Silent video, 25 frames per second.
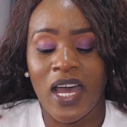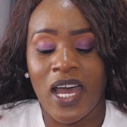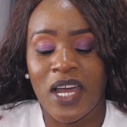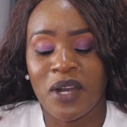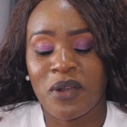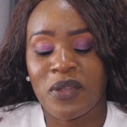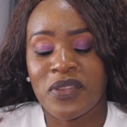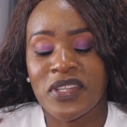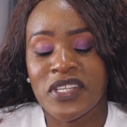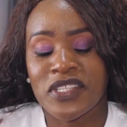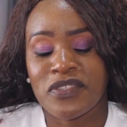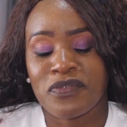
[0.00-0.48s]
And
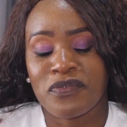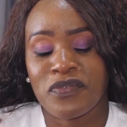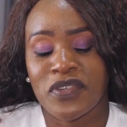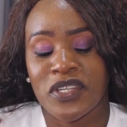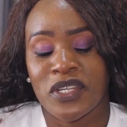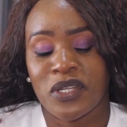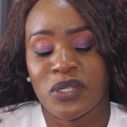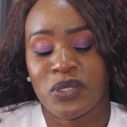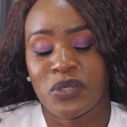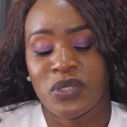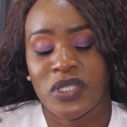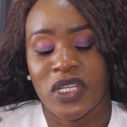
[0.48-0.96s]
on this
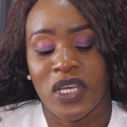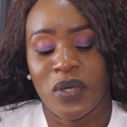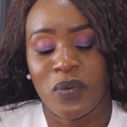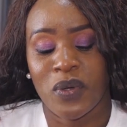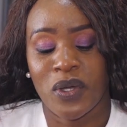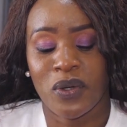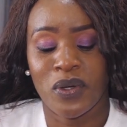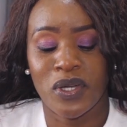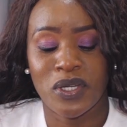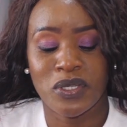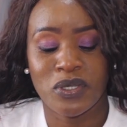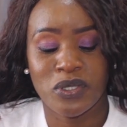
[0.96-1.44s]
video today, we're
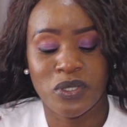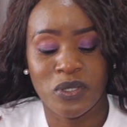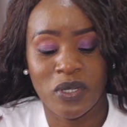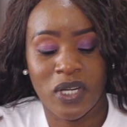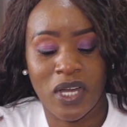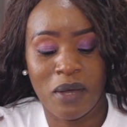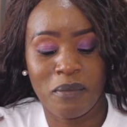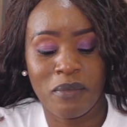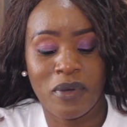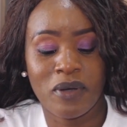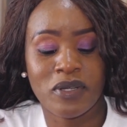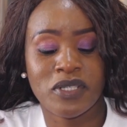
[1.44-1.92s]
going to talk
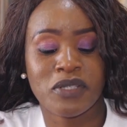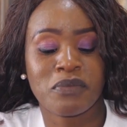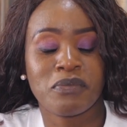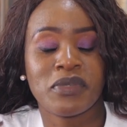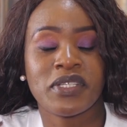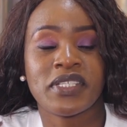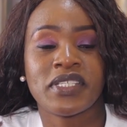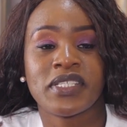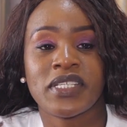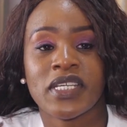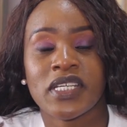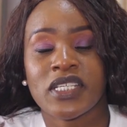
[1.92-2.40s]
about
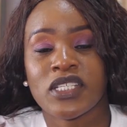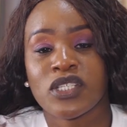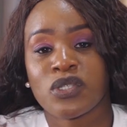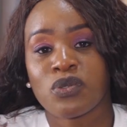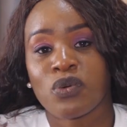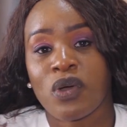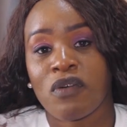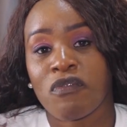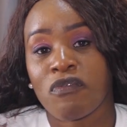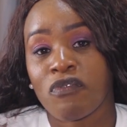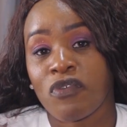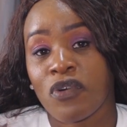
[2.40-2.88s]
mistakes
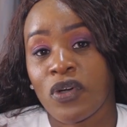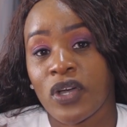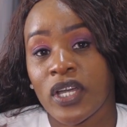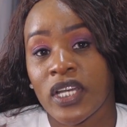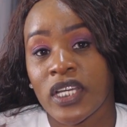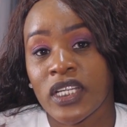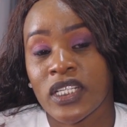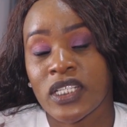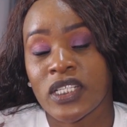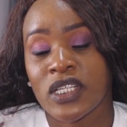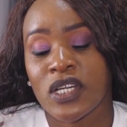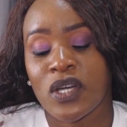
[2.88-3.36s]
to
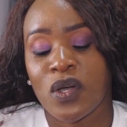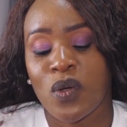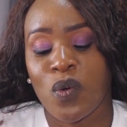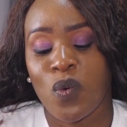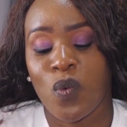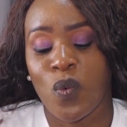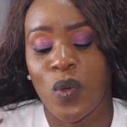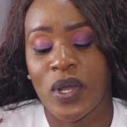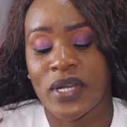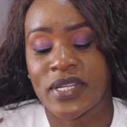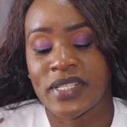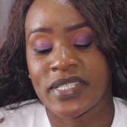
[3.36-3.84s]
avoid
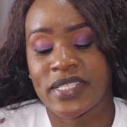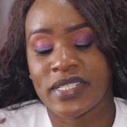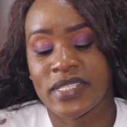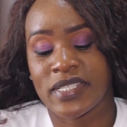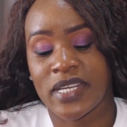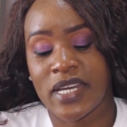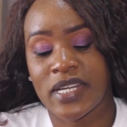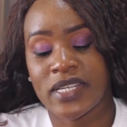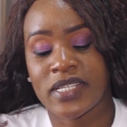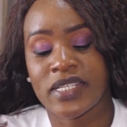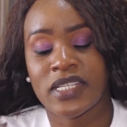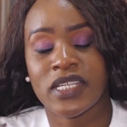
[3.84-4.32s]
when
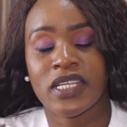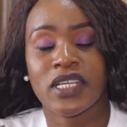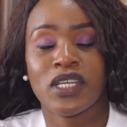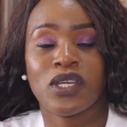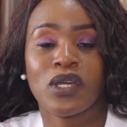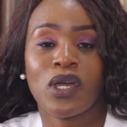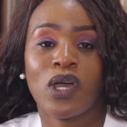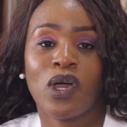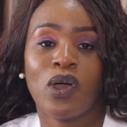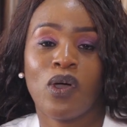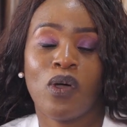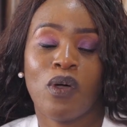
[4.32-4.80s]
starting
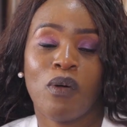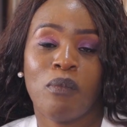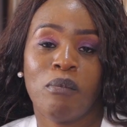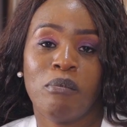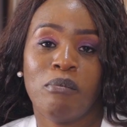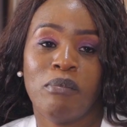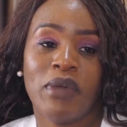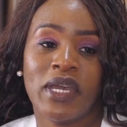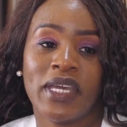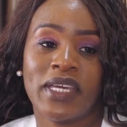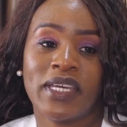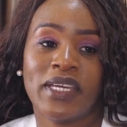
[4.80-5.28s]
your home
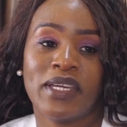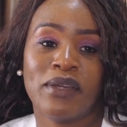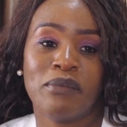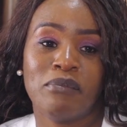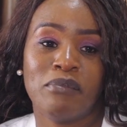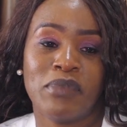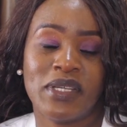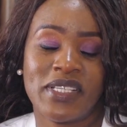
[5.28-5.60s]
baking